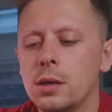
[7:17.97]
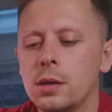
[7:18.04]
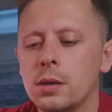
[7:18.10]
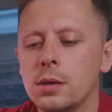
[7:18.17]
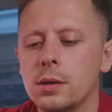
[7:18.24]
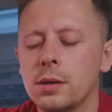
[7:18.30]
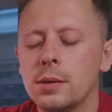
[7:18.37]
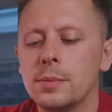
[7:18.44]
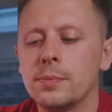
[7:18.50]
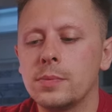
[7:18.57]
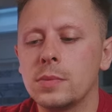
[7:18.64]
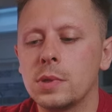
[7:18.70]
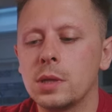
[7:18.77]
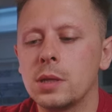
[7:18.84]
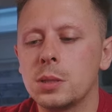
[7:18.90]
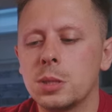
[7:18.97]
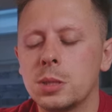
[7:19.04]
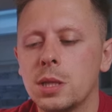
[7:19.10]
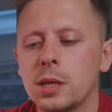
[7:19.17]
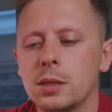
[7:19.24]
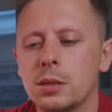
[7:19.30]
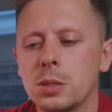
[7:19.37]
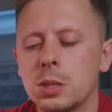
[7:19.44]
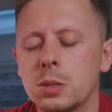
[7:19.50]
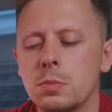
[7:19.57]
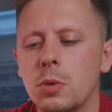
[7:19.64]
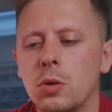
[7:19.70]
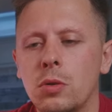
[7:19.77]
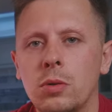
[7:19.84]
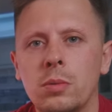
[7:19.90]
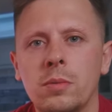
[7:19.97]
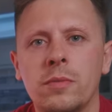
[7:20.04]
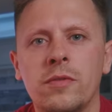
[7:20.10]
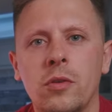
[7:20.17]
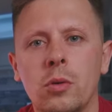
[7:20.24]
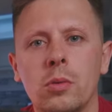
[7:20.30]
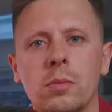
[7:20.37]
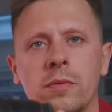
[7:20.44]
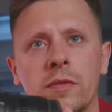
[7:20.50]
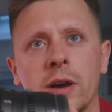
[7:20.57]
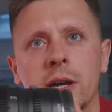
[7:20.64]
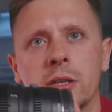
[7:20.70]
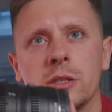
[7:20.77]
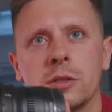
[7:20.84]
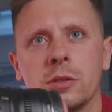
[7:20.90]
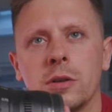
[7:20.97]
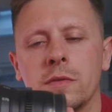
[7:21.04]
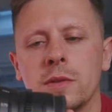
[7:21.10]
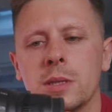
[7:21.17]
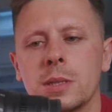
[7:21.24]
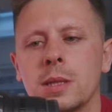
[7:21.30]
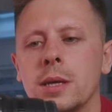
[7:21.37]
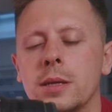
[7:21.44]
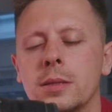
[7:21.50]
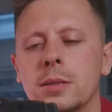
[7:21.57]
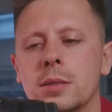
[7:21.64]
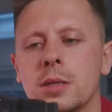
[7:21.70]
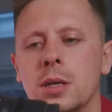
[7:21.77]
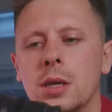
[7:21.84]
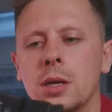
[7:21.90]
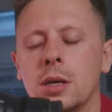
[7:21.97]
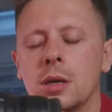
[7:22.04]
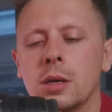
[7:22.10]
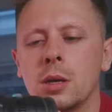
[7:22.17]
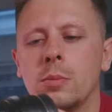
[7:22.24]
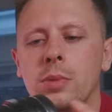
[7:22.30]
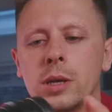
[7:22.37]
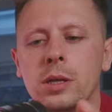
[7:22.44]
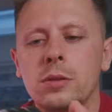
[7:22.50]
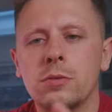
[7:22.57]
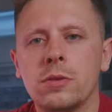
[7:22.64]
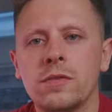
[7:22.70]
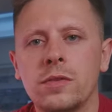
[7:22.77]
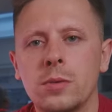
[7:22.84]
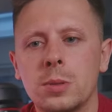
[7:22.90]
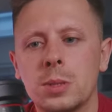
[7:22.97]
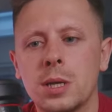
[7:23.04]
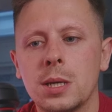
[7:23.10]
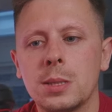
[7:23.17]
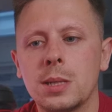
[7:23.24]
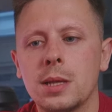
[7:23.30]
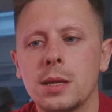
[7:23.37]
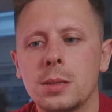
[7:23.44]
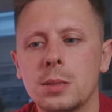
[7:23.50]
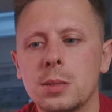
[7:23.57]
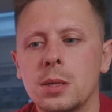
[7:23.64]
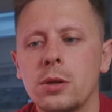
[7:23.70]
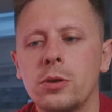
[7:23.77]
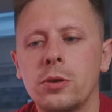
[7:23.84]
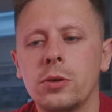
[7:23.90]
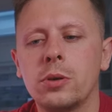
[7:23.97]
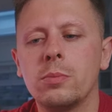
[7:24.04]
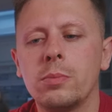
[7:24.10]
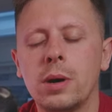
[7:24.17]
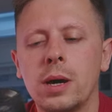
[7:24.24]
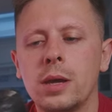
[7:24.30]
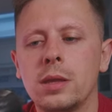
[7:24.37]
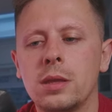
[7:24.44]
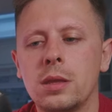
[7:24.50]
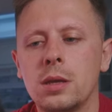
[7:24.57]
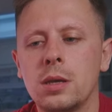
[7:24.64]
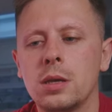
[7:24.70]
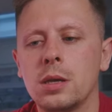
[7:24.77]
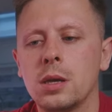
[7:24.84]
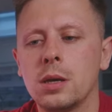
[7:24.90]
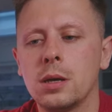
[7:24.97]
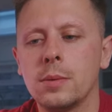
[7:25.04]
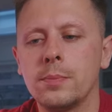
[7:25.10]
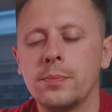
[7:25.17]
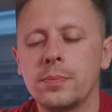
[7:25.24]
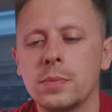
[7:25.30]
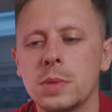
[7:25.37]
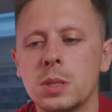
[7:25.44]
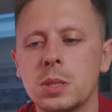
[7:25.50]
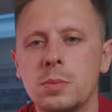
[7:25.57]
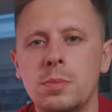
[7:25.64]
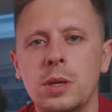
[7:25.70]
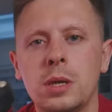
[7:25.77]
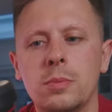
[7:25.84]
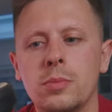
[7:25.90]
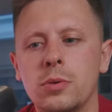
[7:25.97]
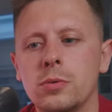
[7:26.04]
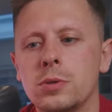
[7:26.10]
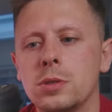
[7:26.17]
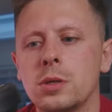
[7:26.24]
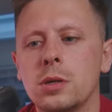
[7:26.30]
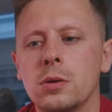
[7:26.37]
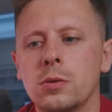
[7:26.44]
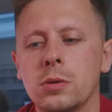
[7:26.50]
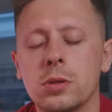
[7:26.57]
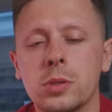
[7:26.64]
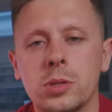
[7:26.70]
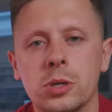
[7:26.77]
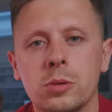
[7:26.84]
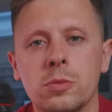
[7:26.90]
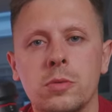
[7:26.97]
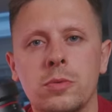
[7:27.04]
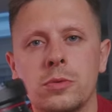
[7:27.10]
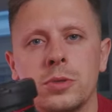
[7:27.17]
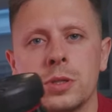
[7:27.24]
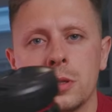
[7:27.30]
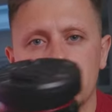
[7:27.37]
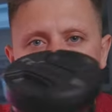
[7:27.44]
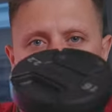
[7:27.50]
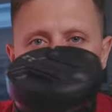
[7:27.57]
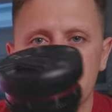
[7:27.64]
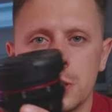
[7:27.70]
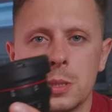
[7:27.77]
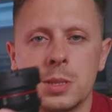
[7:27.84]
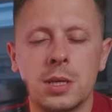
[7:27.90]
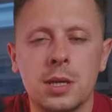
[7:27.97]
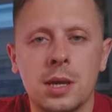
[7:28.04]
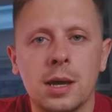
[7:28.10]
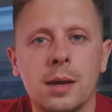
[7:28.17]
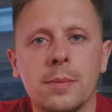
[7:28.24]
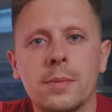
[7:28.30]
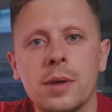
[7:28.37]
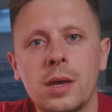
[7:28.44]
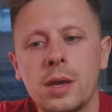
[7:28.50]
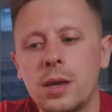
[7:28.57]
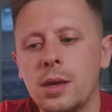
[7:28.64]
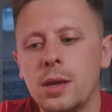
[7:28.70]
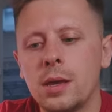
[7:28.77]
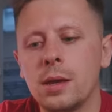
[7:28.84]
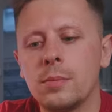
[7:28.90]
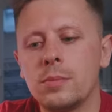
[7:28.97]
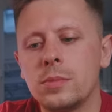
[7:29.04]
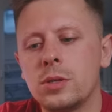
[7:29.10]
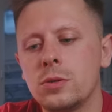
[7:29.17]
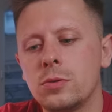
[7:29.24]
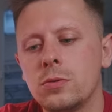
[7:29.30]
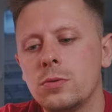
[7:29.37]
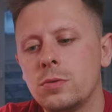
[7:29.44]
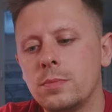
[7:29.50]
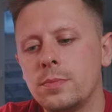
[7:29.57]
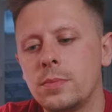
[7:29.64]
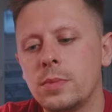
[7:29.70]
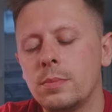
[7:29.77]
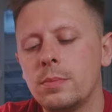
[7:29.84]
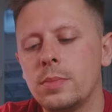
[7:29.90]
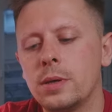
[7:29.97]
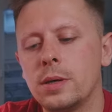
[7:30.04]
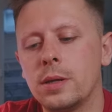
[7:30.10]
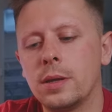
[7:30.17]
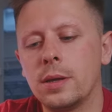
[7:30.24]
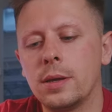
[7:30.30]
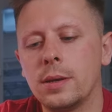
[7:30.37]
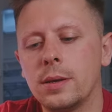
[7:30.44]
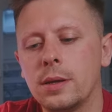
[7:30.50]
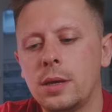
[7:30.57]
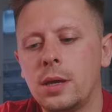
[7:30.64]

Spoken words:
I just like the small form factor of this lens compared to a full size lens. I know you can buy the speed booster or the turbo booster to go on the Z cam M2, but